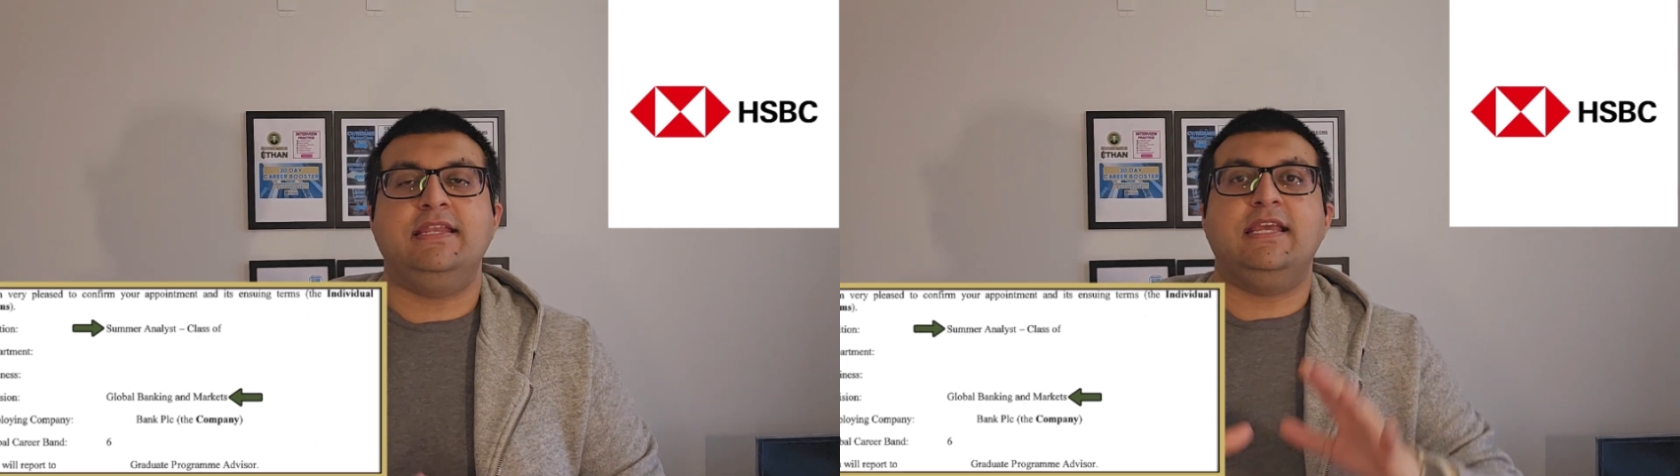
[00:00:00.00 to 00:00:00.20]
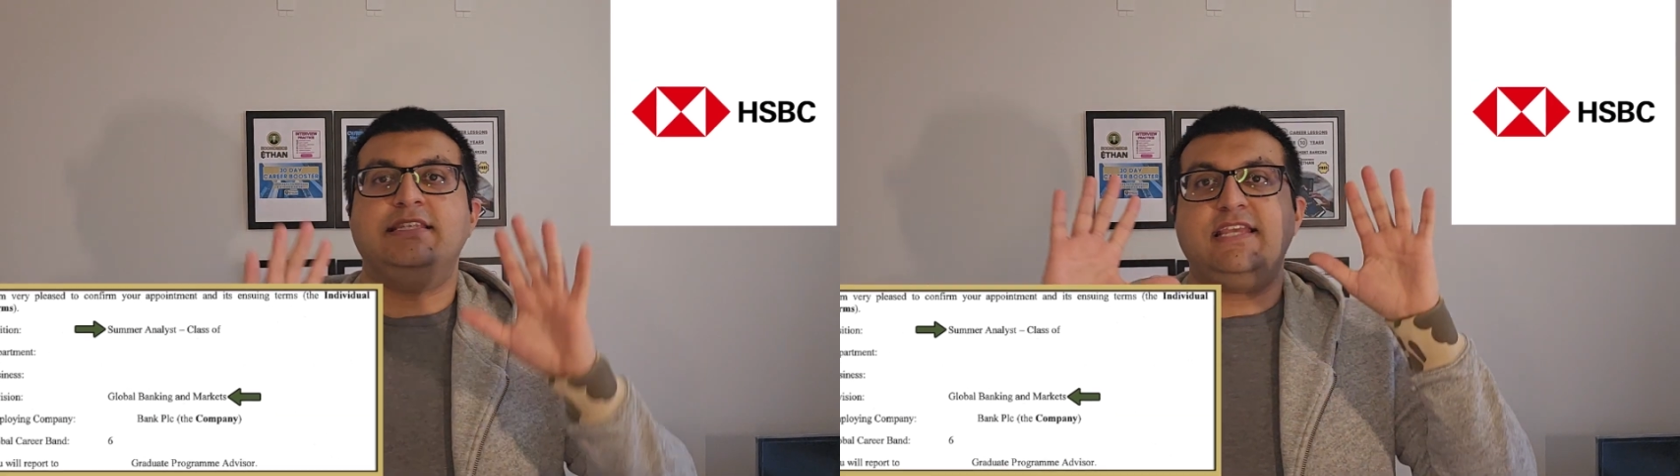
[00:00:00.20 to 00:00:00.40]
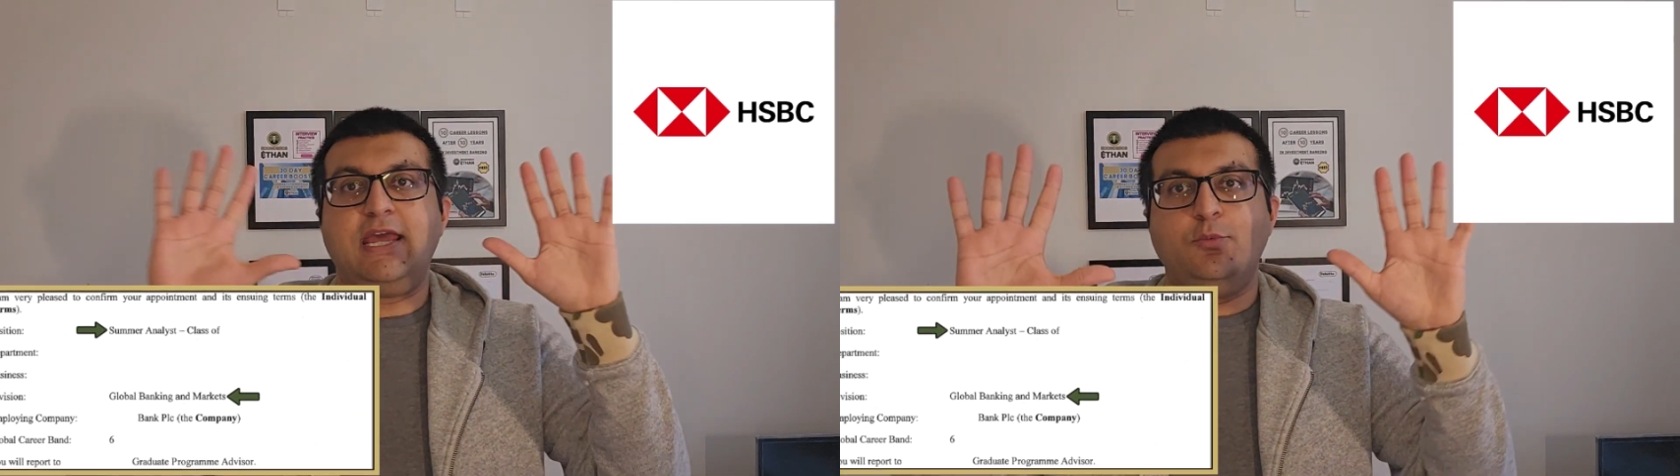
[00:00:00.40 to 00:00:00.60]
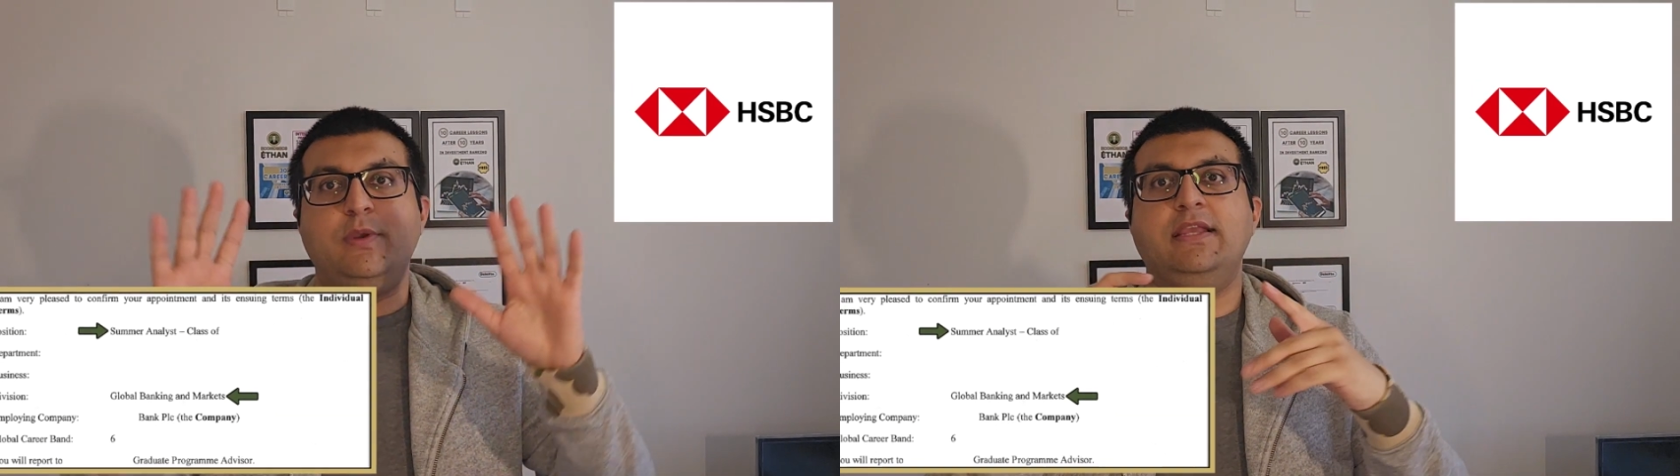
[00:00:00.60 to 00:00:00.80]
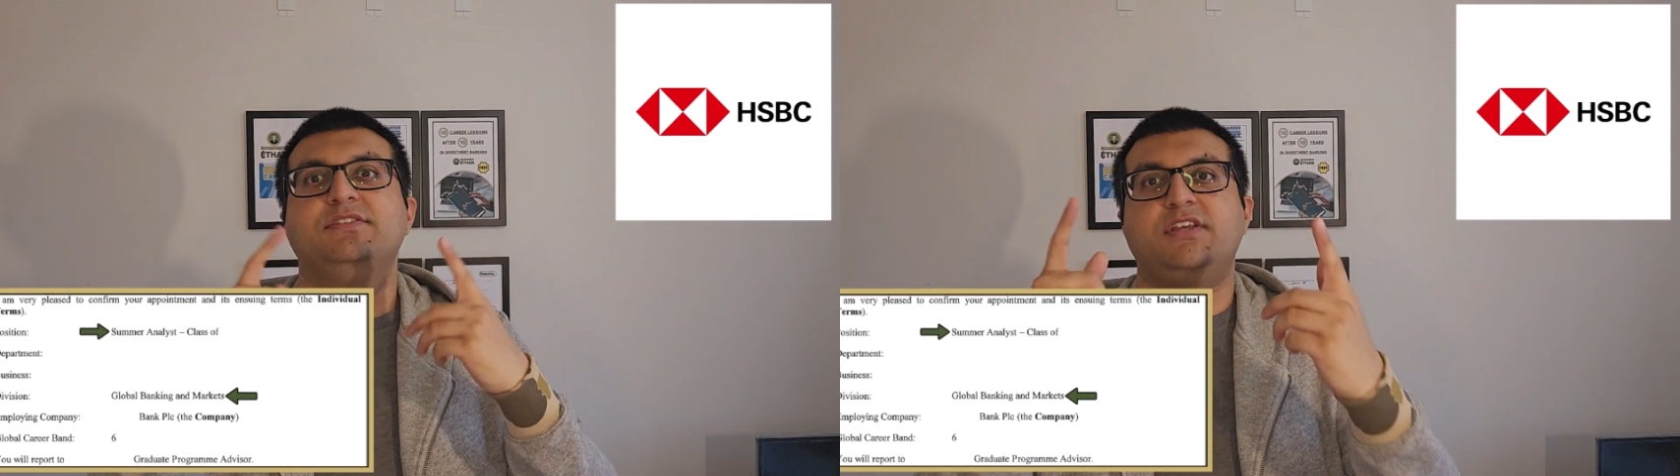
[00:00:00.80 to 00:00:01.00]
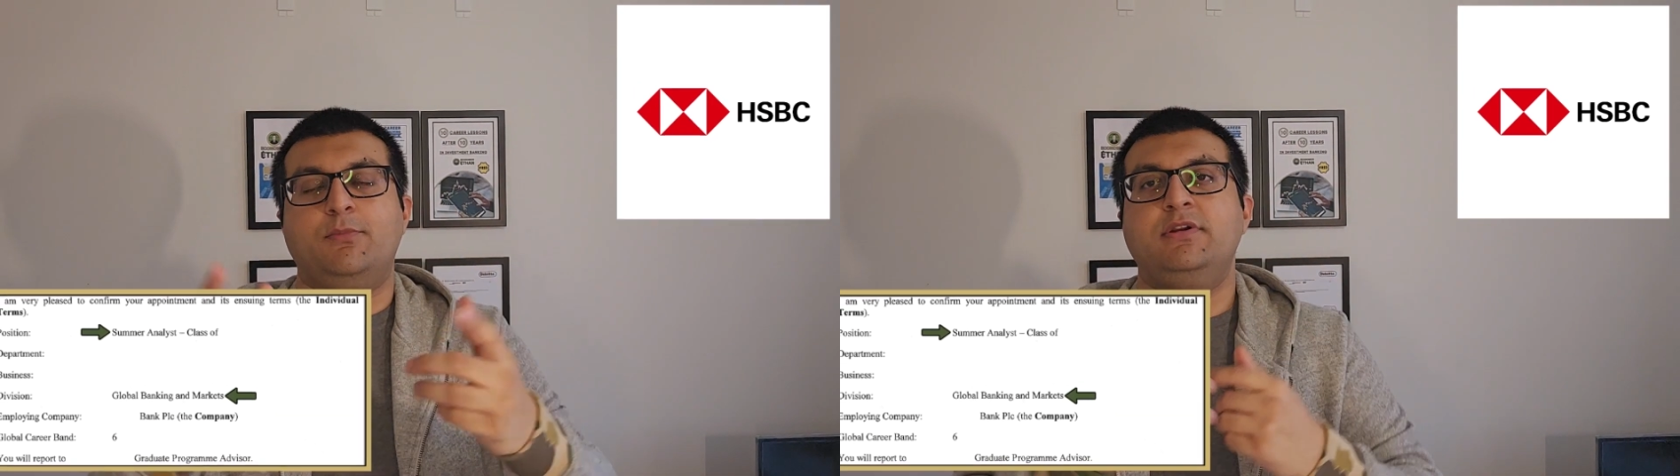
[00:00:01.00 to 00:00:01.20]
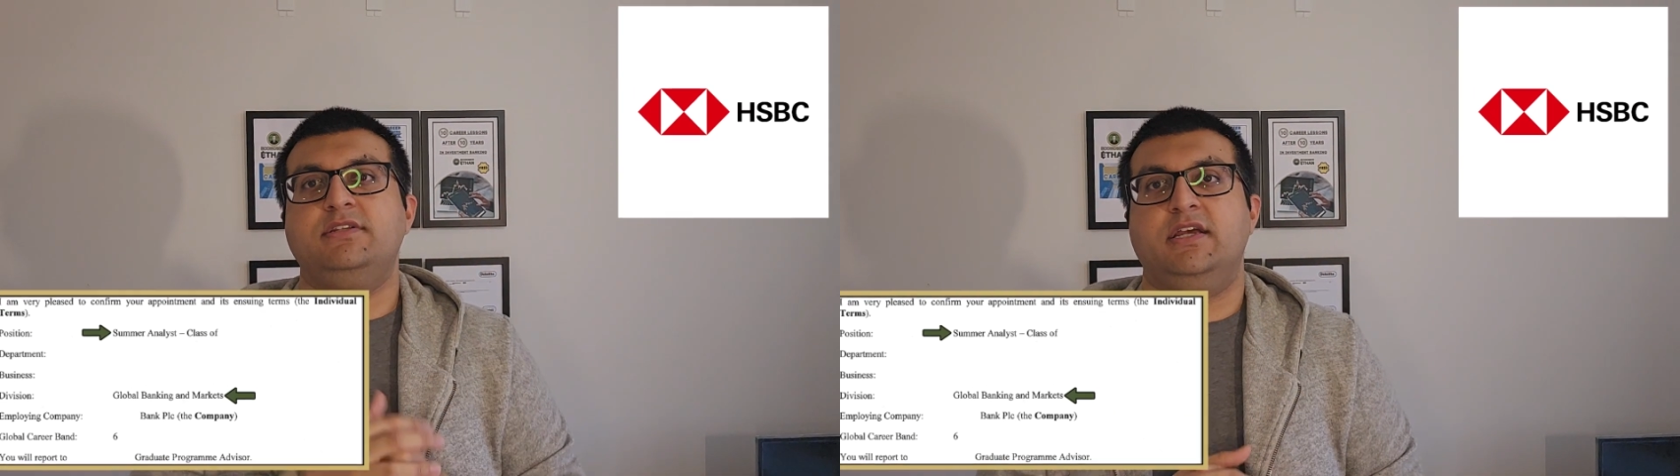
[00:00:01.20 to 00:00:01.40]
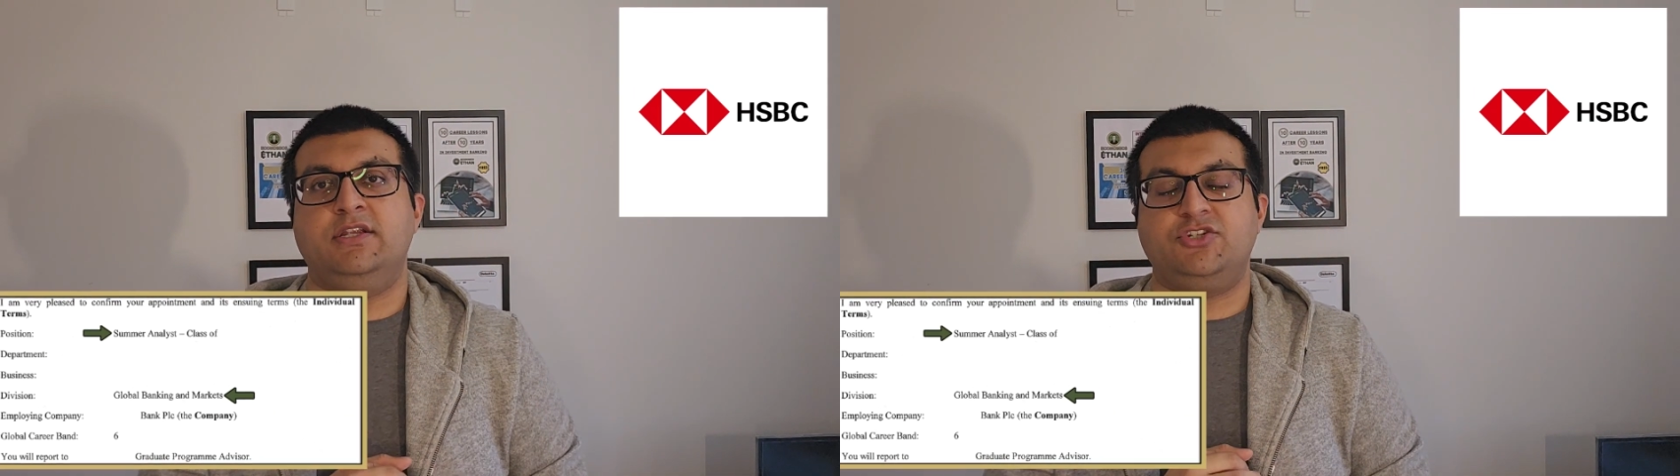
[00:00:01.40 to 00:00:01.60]
a 10-week summer
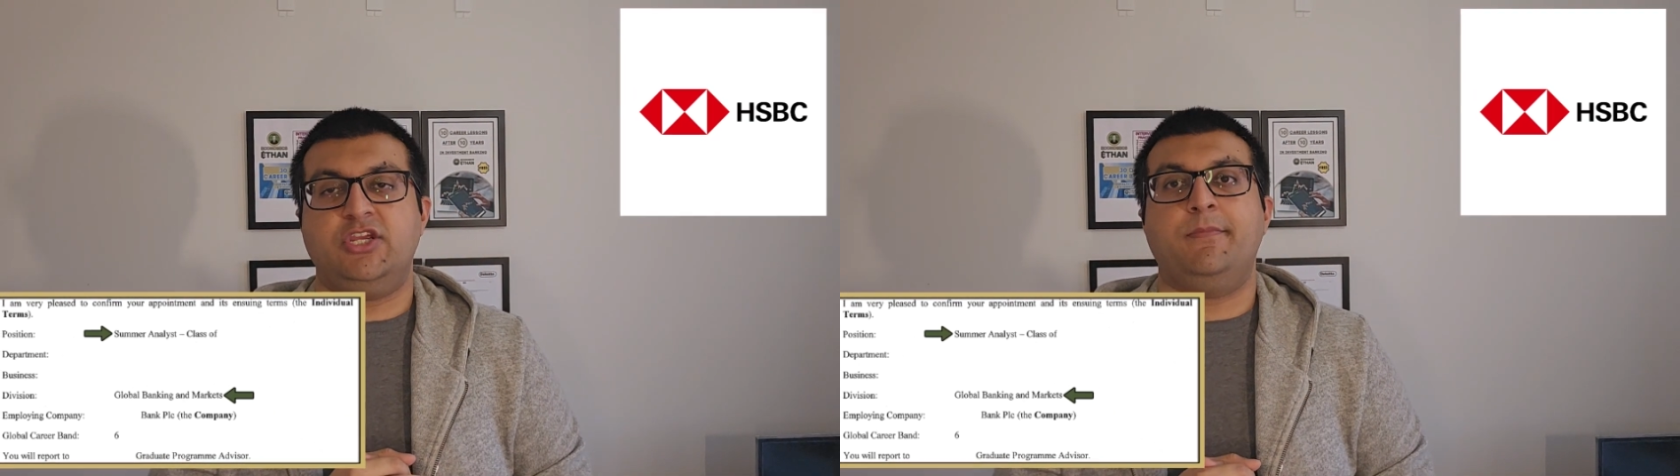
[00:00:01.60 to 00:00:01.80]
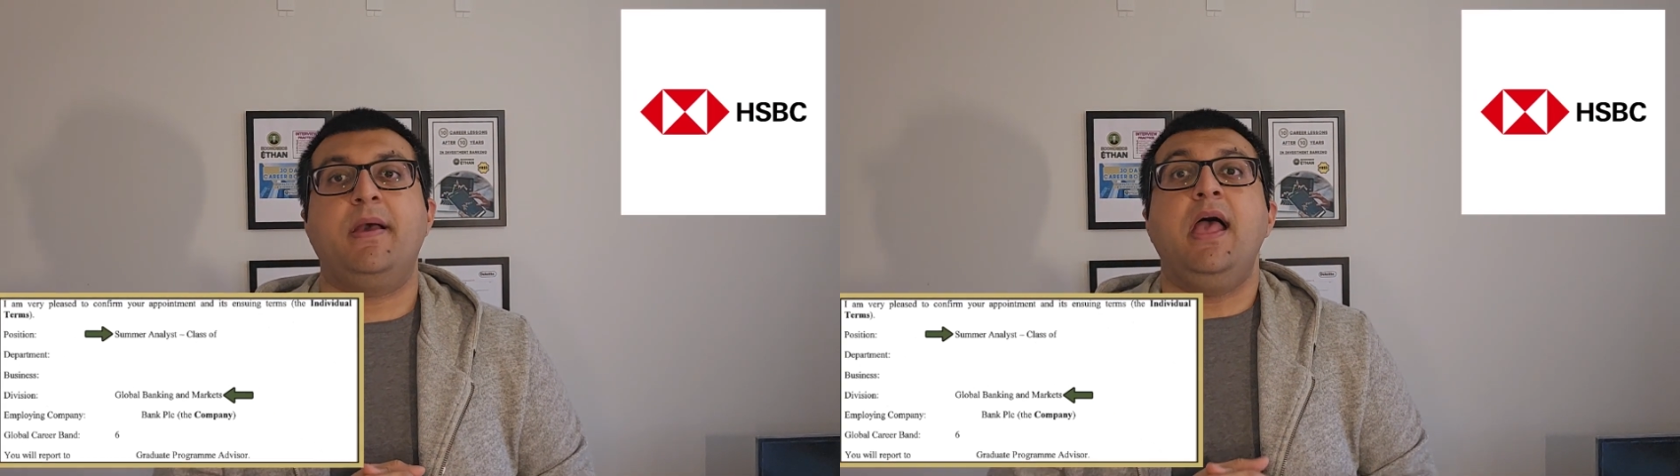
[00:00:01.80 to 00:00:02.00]
internship